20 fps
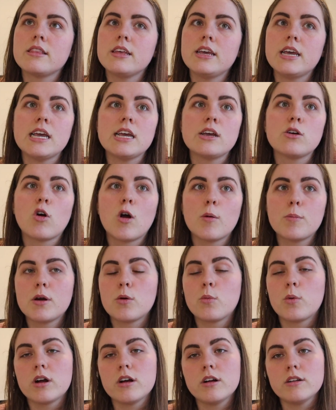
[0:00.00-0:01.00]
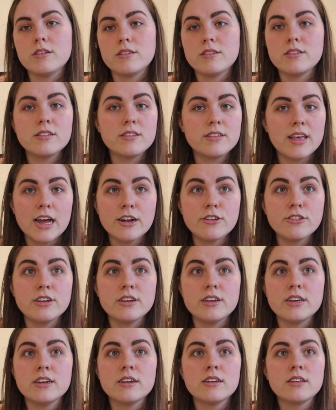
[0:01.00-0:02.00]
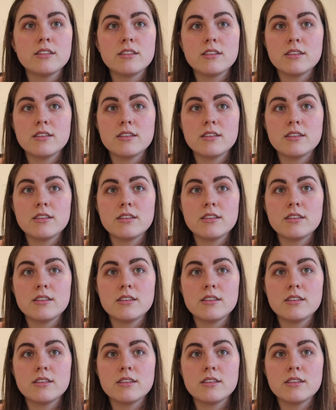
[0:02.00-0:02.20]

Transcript: the corporate world is sketchy